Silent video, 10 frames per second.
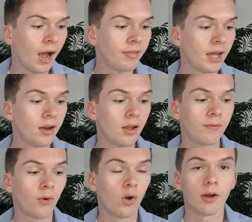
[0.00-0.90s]
And then
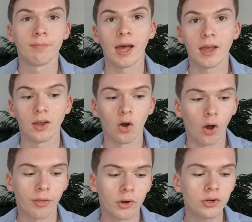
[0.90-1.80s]
for my
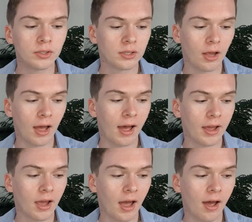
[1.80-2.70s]
authors,
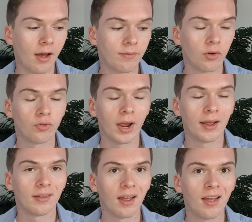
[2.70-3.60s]
I have read